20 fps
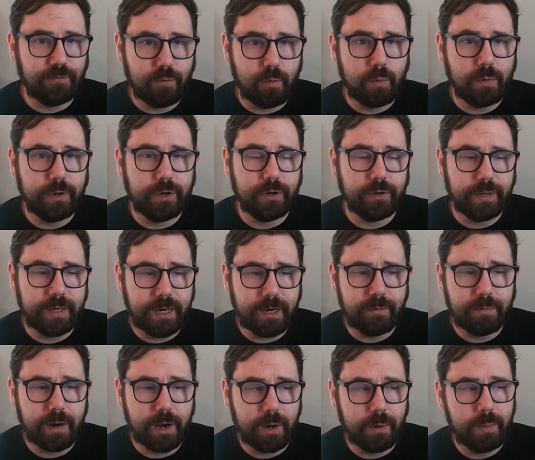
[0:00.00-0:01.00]
for your
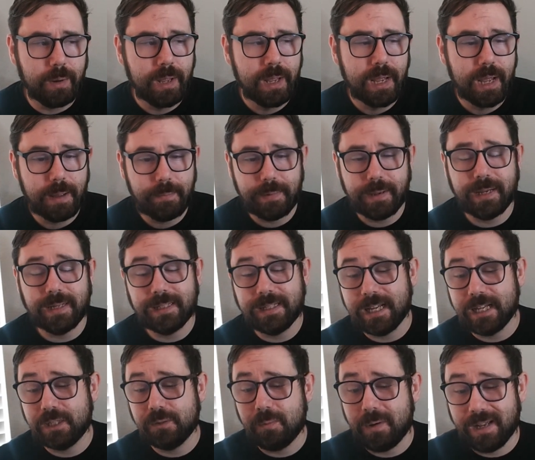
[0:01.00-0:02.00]
hero, because
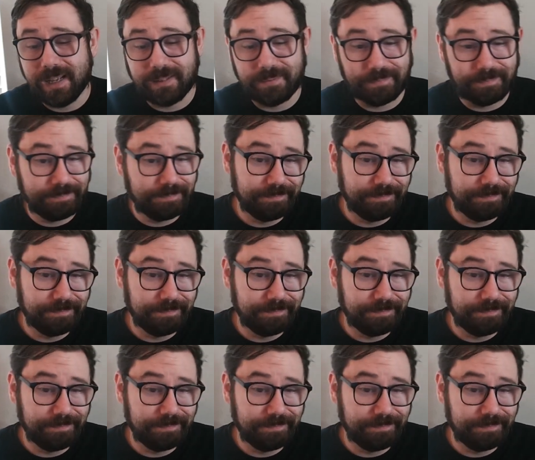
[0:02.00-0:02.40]
guess what?